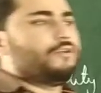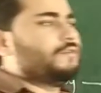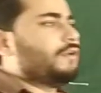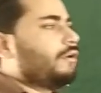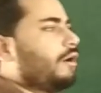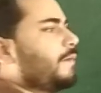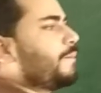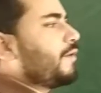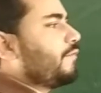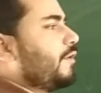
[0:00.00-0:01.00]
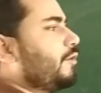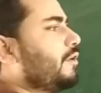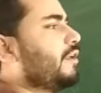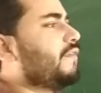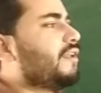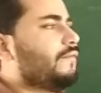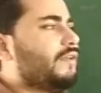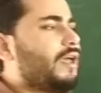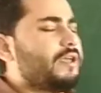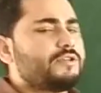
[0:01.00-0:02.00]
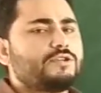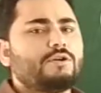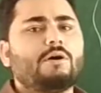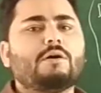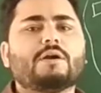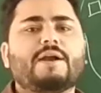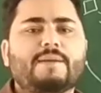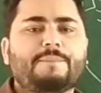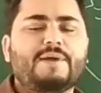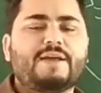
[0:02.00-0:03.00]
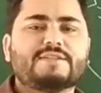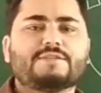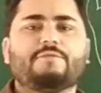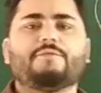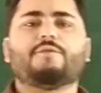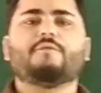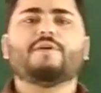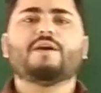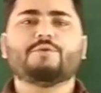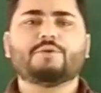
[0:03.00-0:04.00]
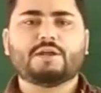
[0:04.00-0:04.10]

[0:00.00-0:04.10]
You will not prefer to live in a village or at a place from where you